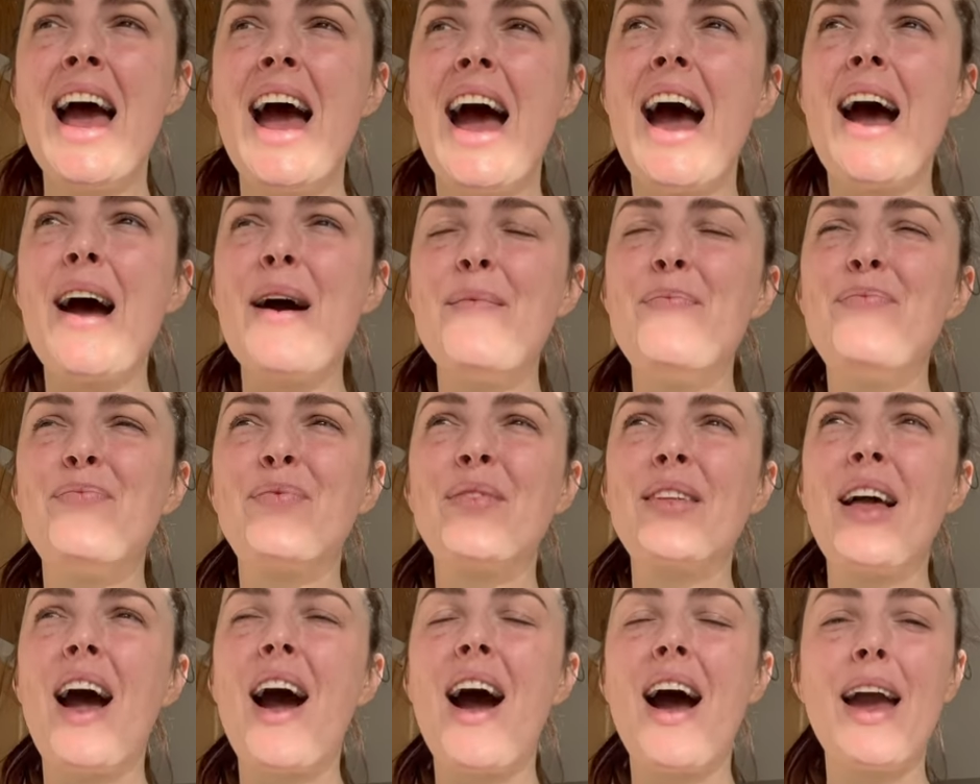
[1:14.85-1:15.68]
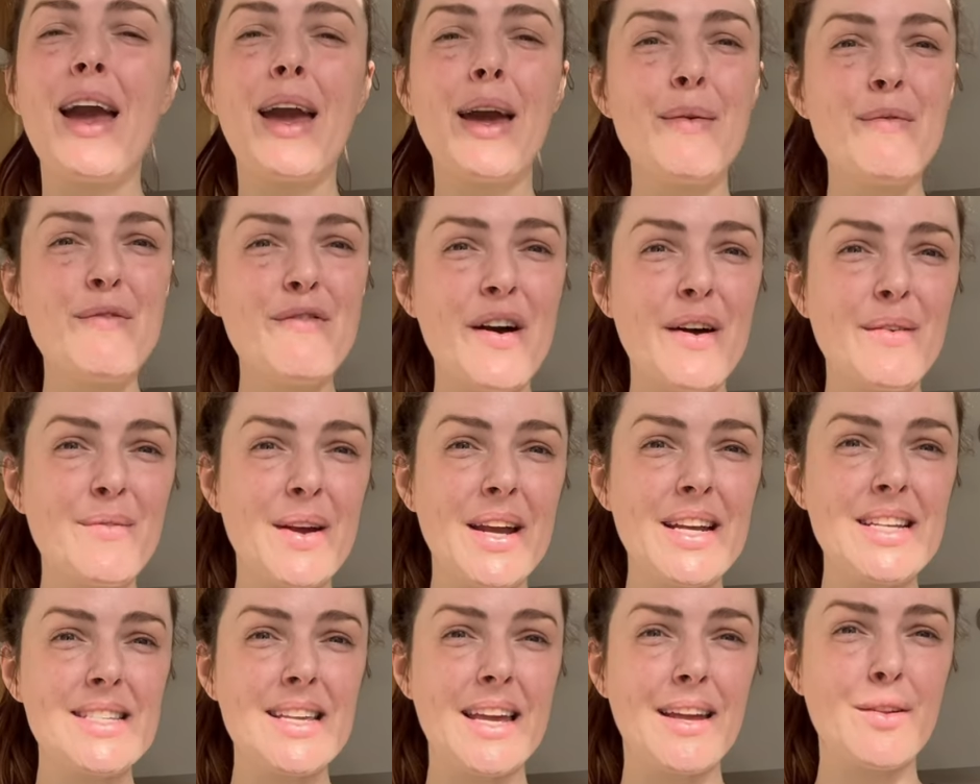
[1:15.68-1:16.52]
I am
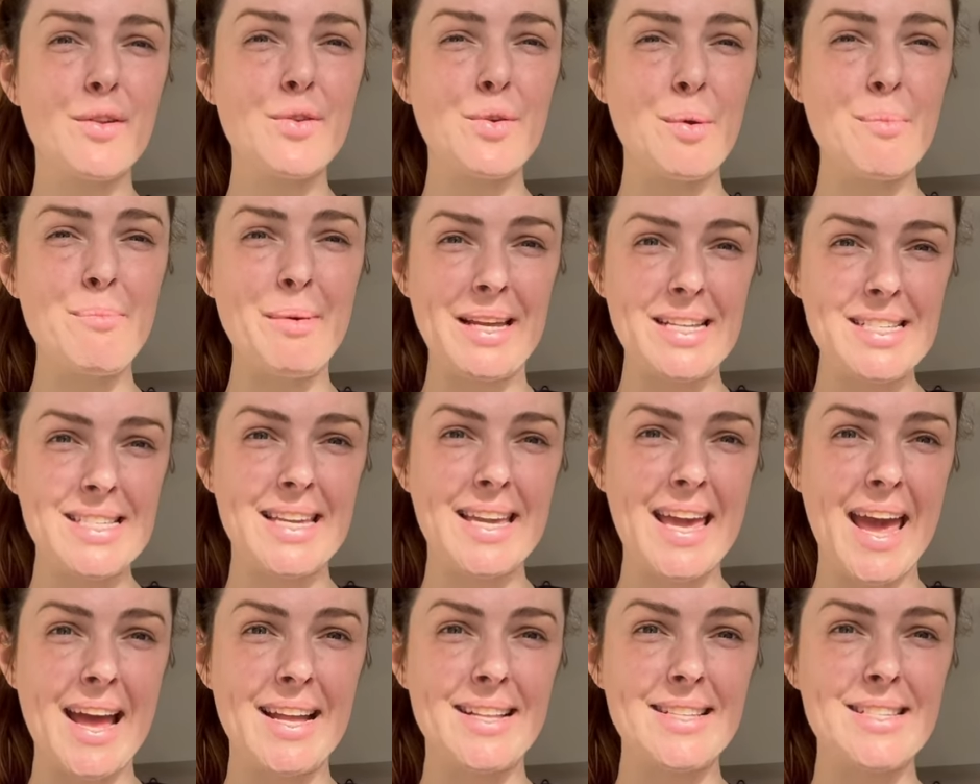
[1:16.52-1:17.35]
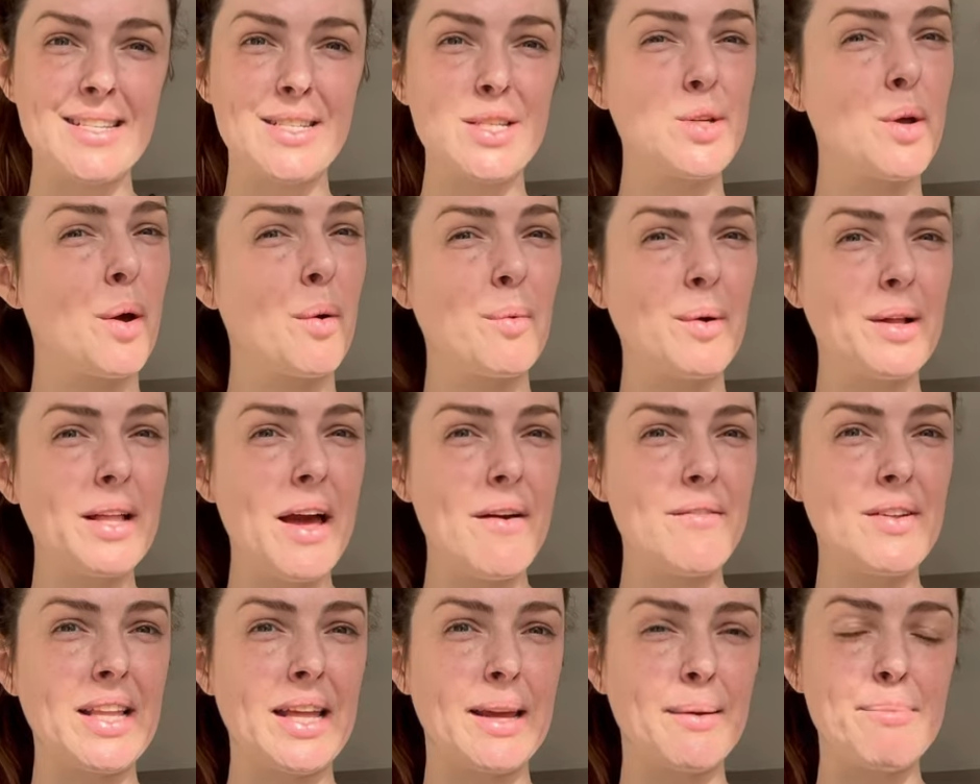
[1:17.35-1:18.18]
fundraising through BC Cancer, so I will
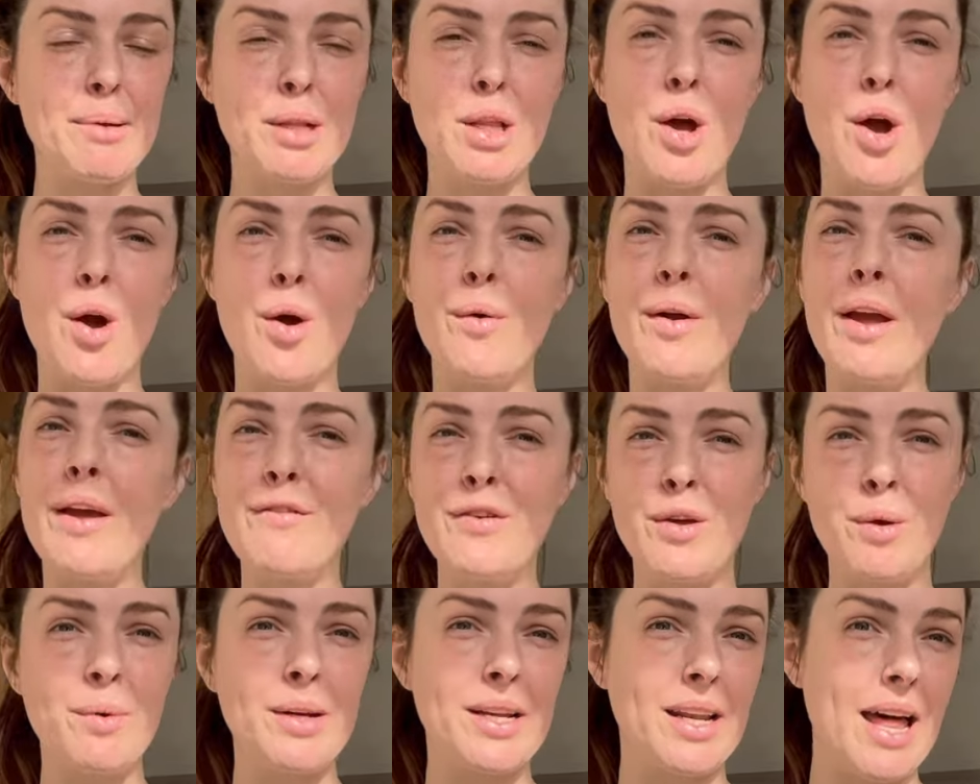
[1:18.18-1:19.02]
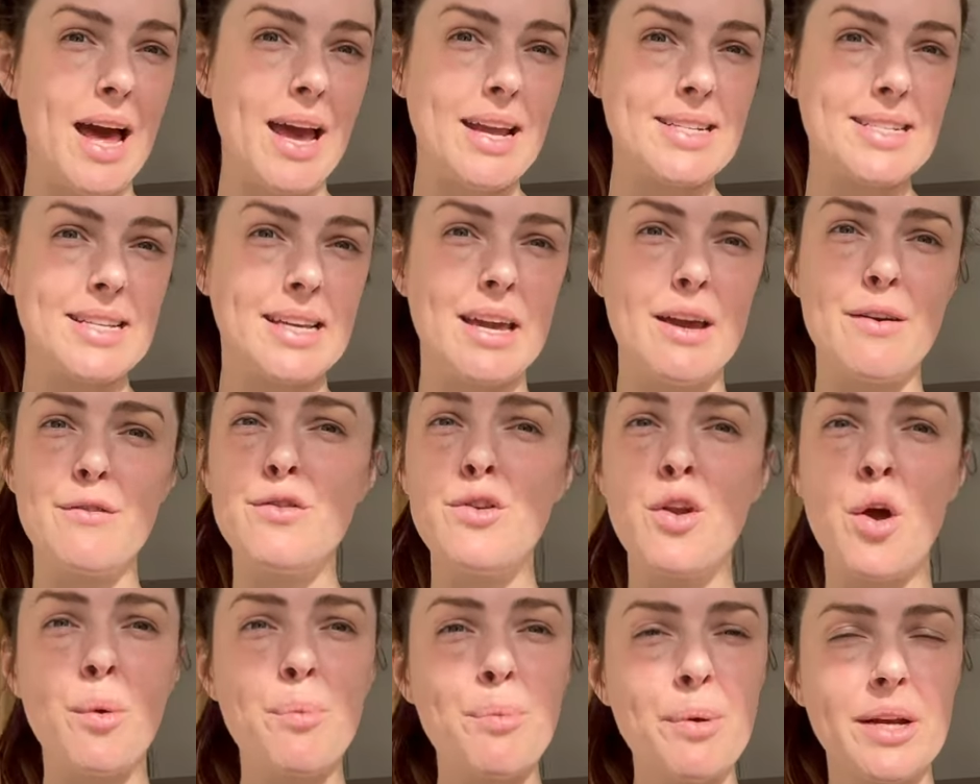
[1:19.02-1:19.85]
have a link below if you would like to give.
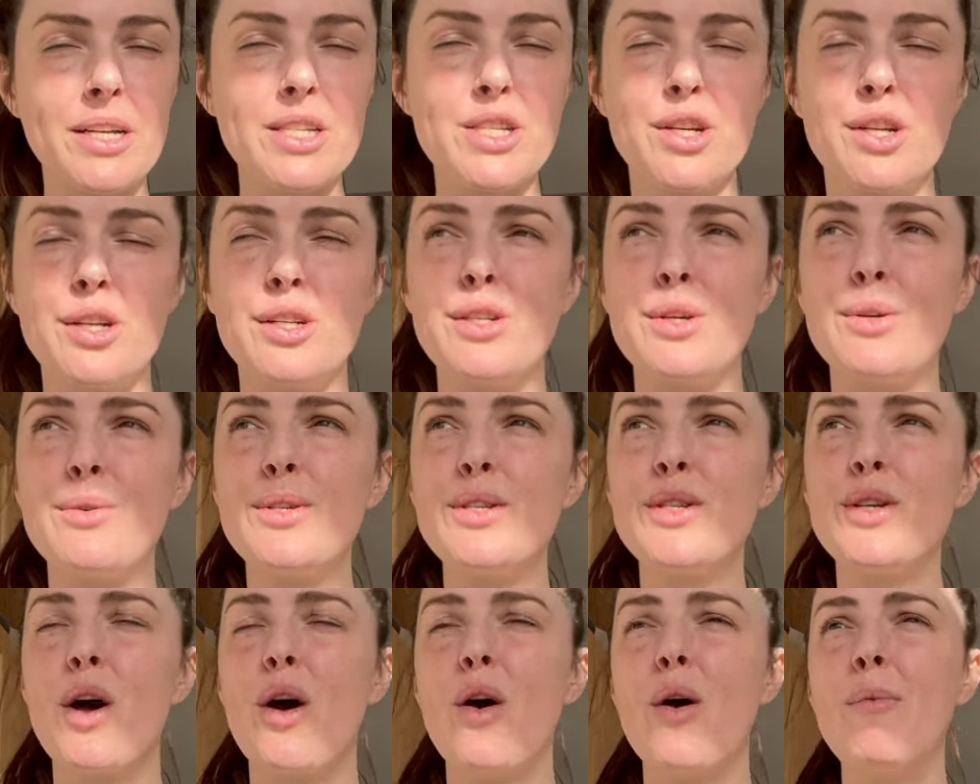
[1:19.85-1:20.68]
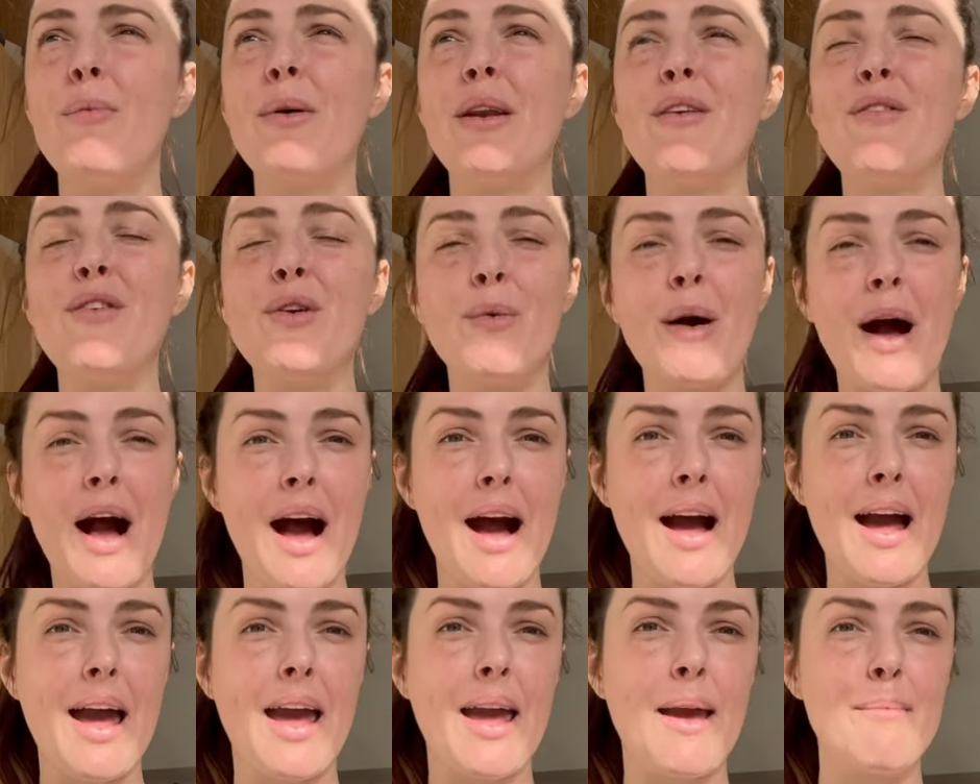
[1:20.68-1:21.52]
No pressure to do so, but if you
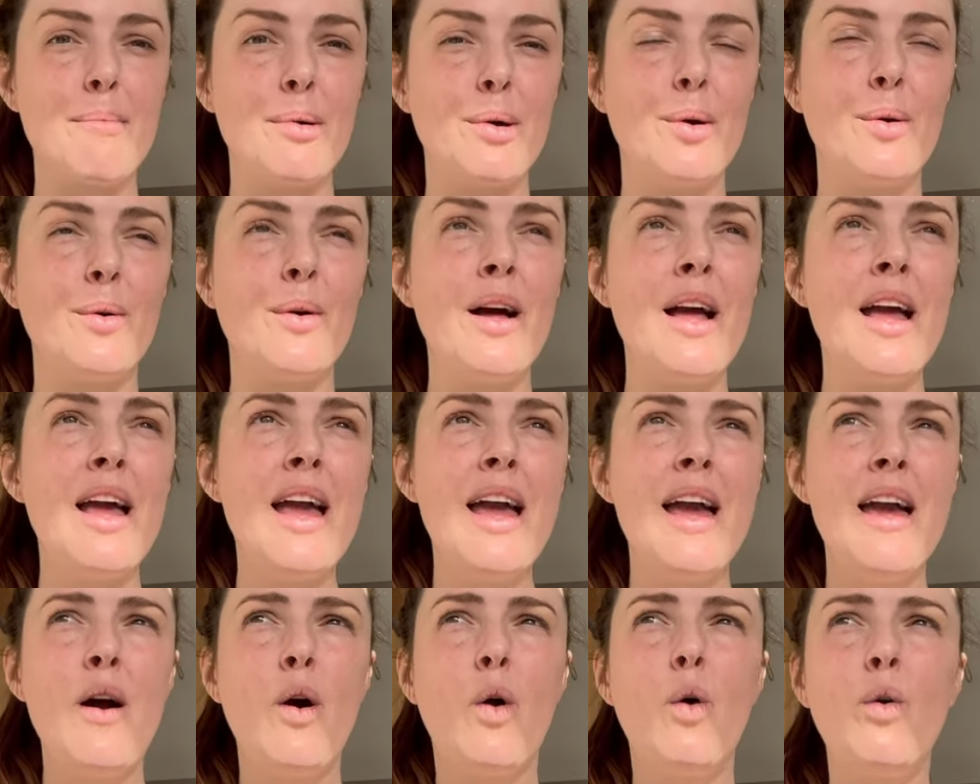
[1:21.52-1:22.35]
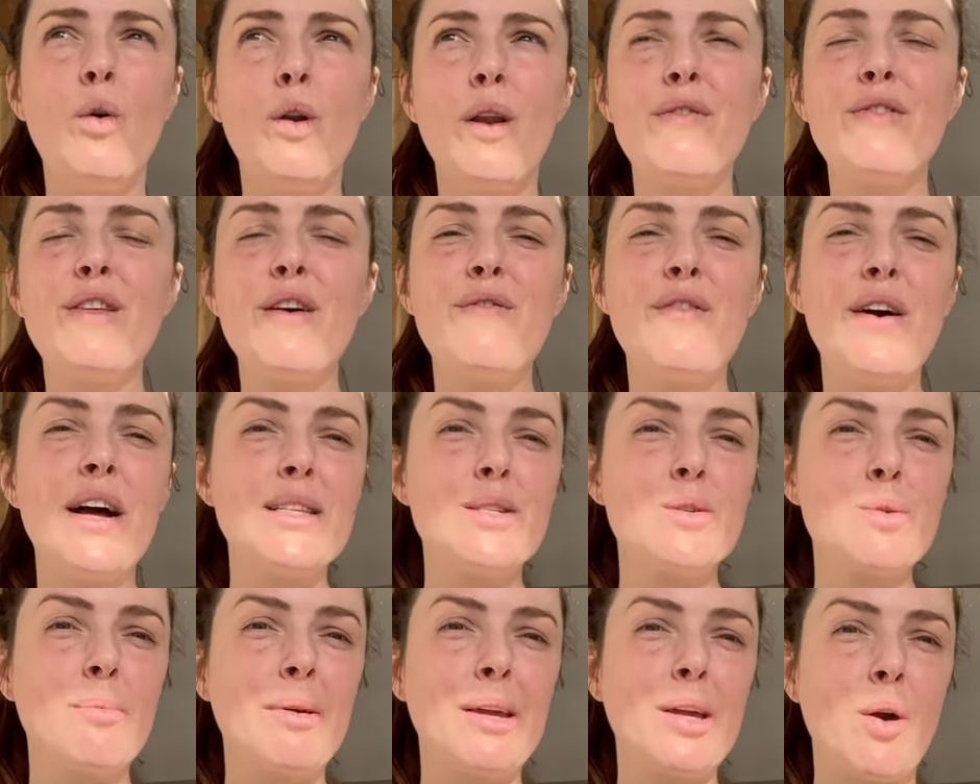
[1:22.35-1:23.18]
are able, all of the
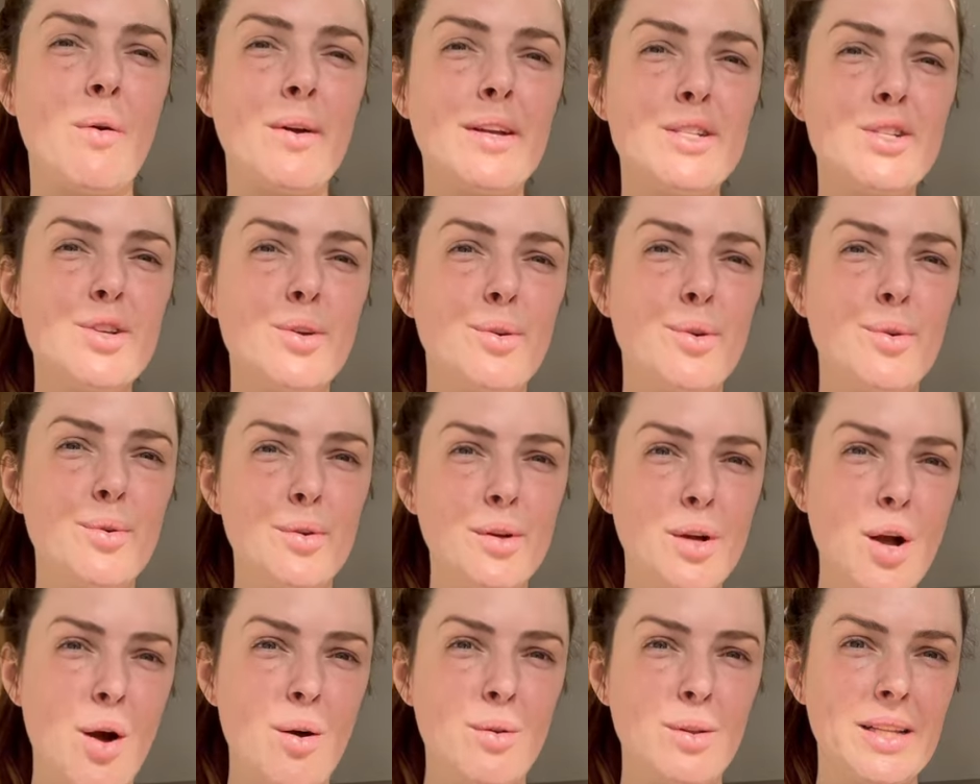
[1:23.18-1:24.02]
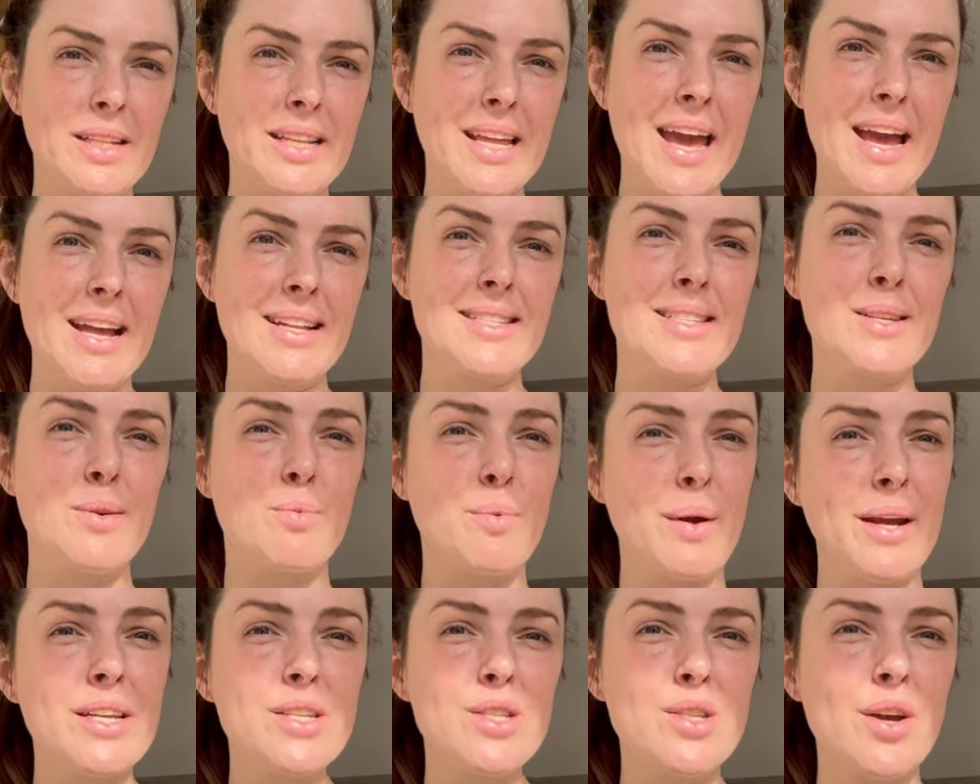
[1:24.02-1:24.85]
funds will be going to colon cancer
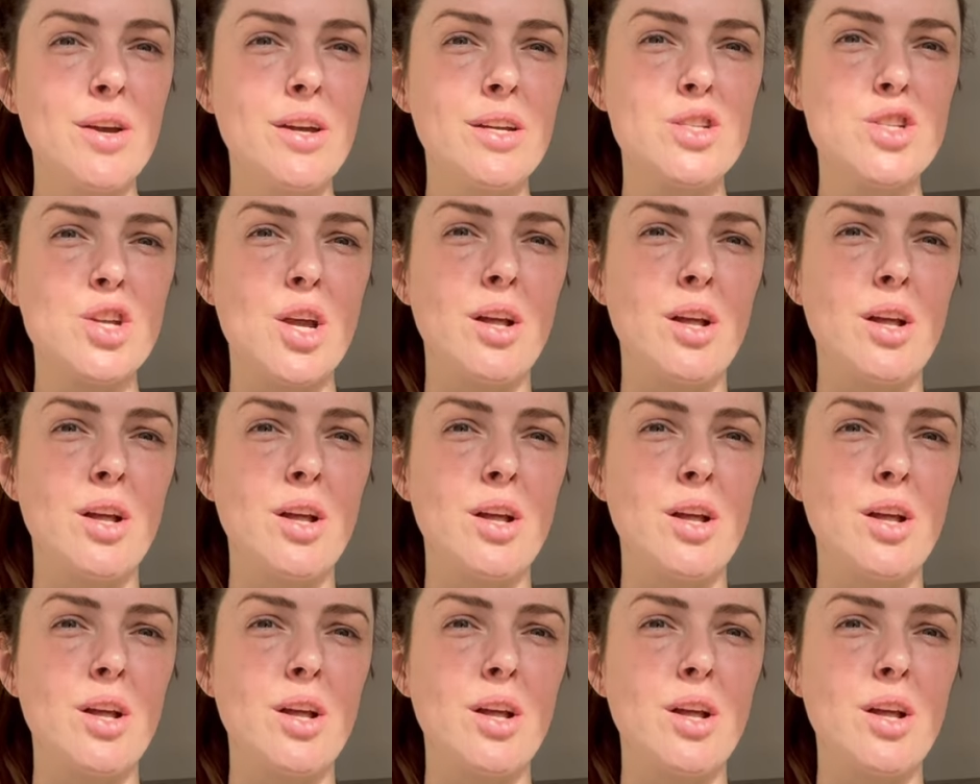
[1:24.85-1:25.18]
research.